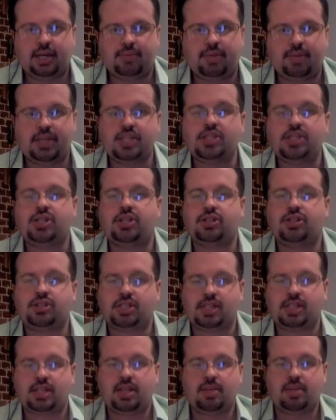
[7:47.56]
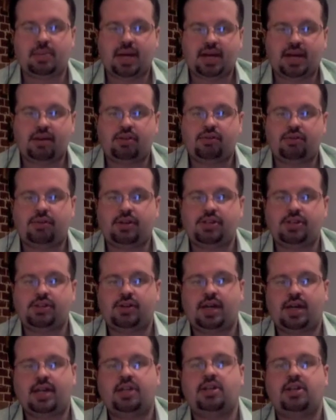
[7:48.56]
It's good to see that you're back on the right
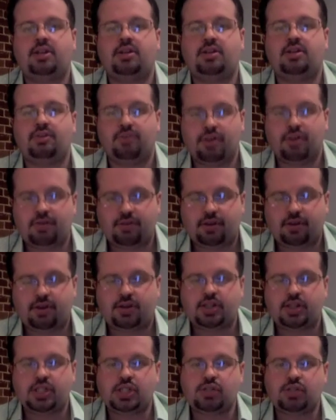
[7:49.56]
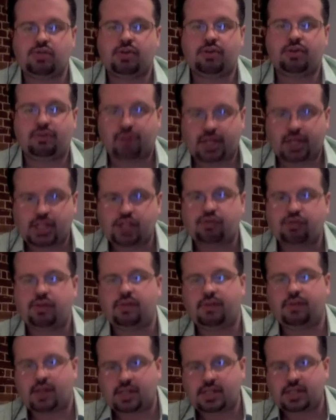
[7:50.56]
track. You know, you're refocused, refreshed,
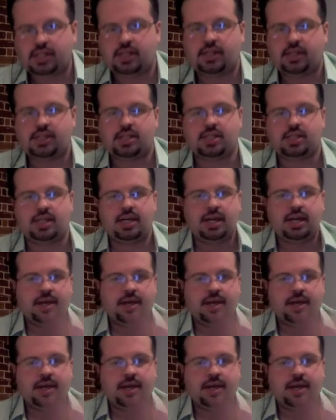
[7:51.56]
revitalised.